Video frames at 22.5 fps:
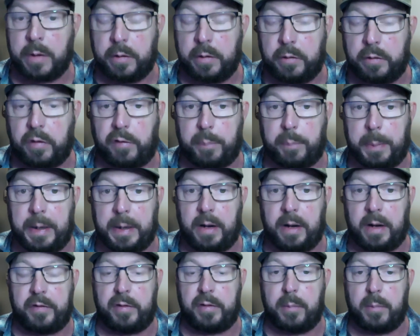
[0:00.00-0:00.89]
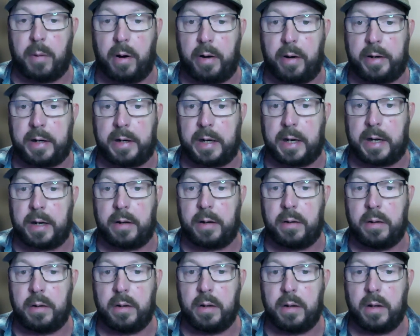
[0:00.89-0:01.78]
to spend on some marketing
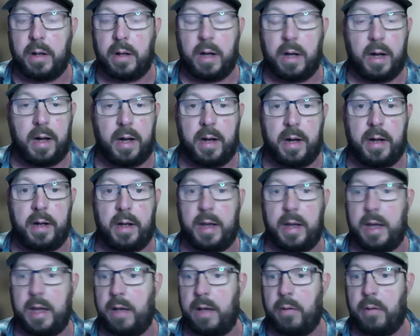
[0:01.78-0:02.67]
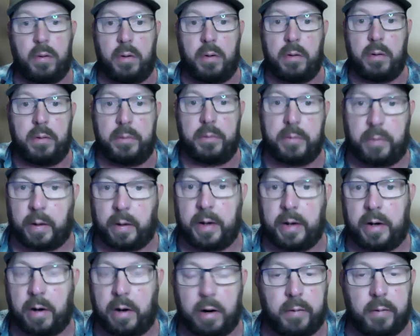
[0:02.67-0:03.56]
uh, and, or
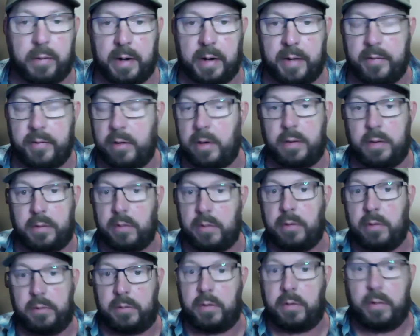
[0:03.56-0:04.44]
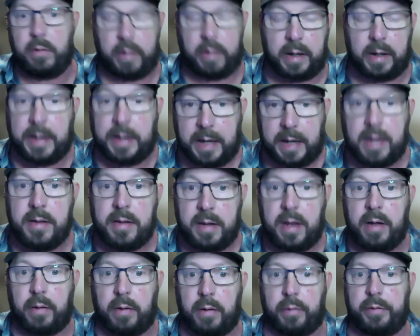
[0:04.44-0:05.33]
credit card, whatever, and you're, you're going to get
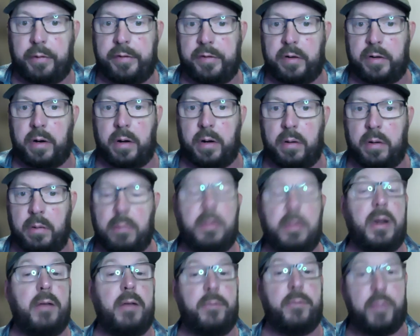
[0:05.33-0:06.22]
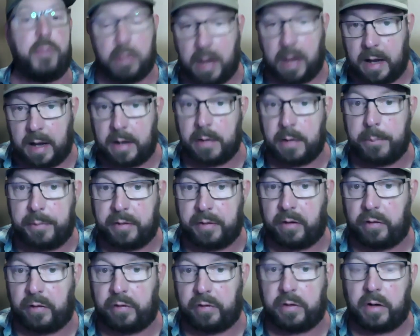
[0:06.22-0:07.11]
deals, you know. But if you're not in a
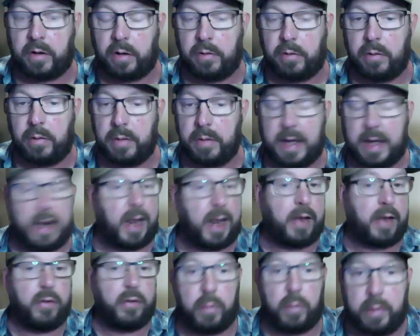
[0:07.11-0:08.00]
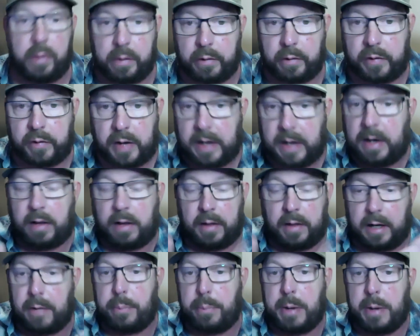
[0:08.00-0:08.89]
position to do that, I totally understand. A
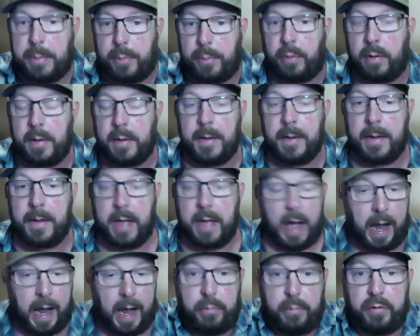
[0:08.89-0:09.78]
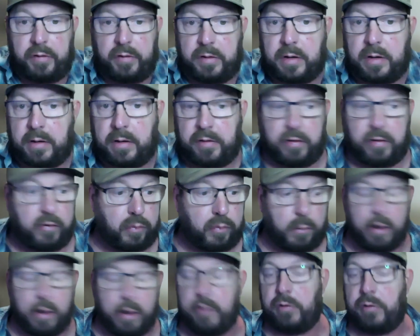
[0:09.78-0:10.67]
lot of people, I was in the
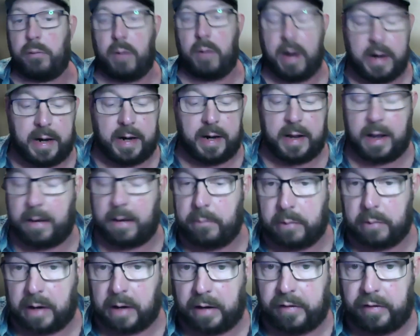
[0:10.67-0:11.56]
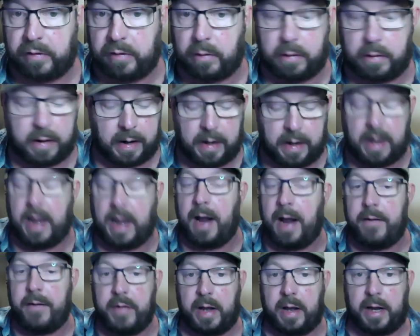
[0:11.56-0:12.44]
situation where I didn't, when I started, I didn't
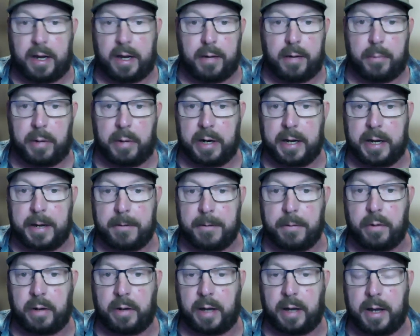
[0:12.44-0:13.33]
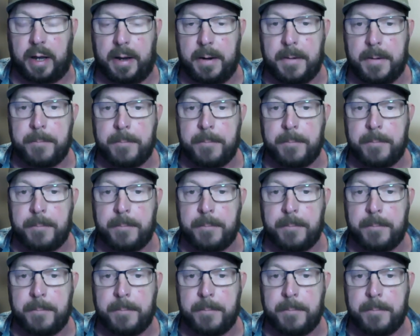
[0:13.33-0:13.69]
have that kind of money. Okay.